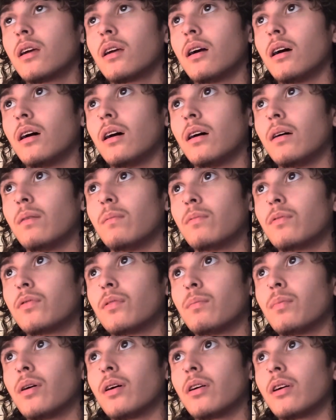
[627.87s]
from
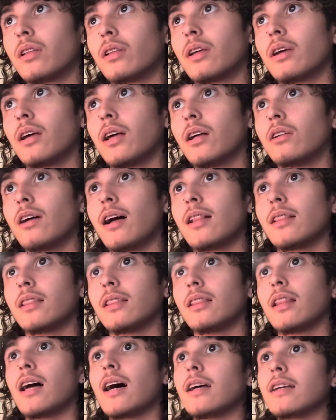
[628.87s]
part L
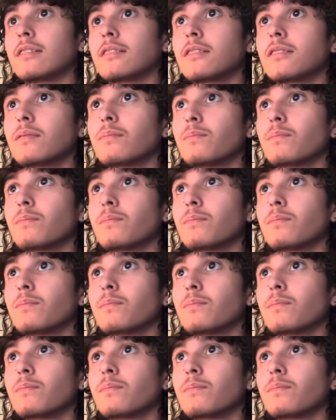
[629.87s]
lies.